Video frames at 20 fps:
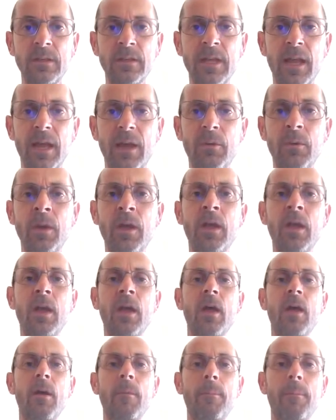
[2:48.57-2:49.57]
Now,
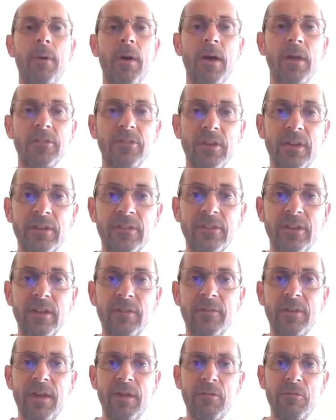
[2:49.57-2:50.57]
as I
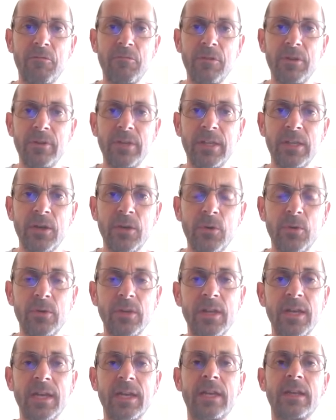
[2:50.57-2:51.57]
said, that really
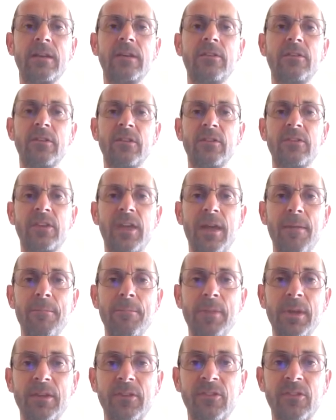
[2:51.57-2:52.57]
cold air does get
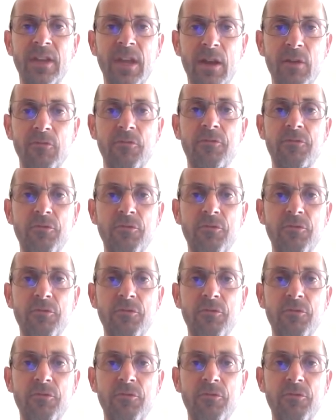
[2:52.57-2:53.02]
mixed out